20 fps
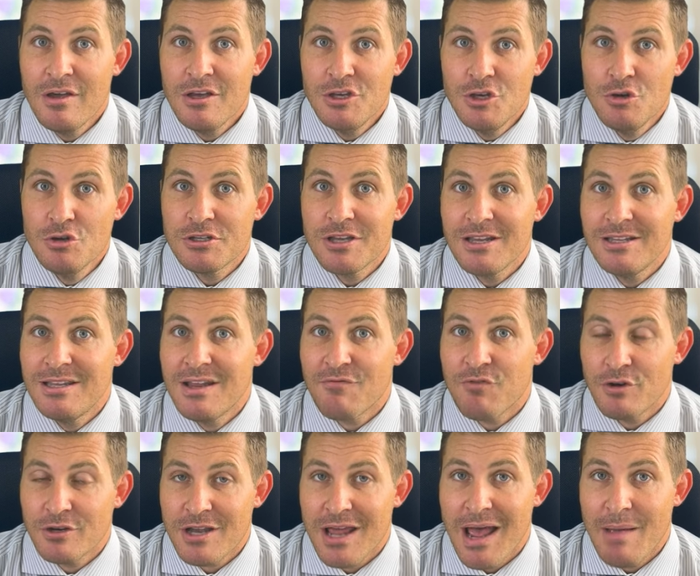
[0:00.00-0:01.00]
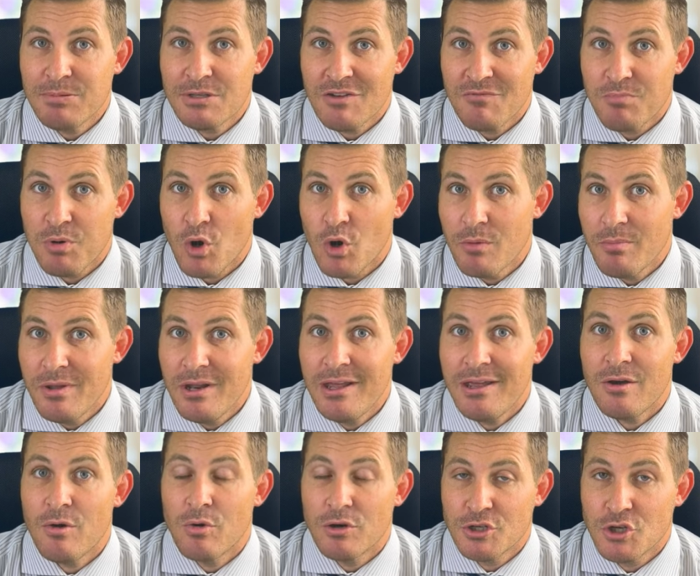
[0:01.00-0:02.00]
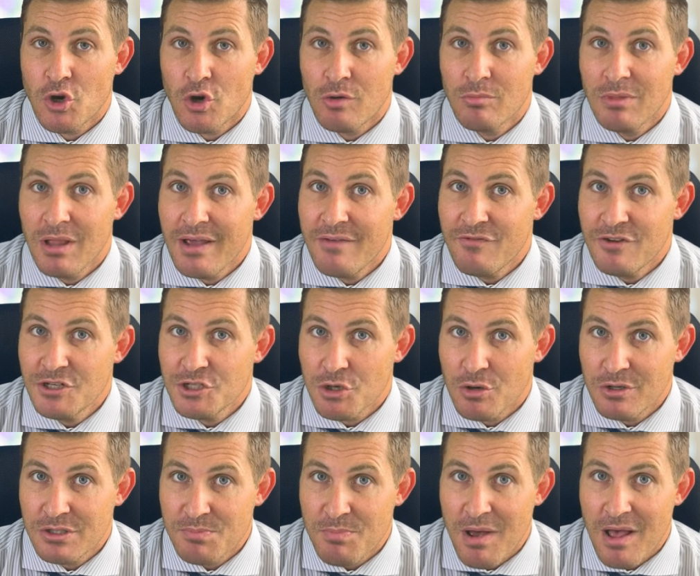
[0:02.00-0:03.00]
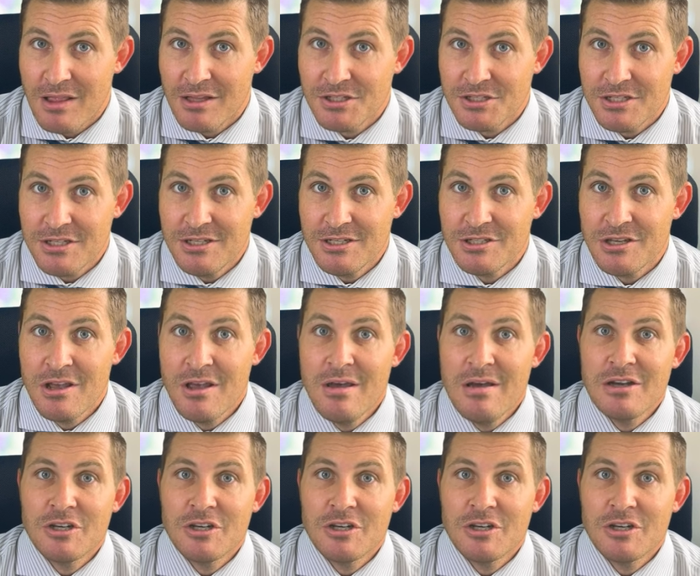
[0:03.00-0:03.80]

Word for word: using different types of permanent or term life insurance policies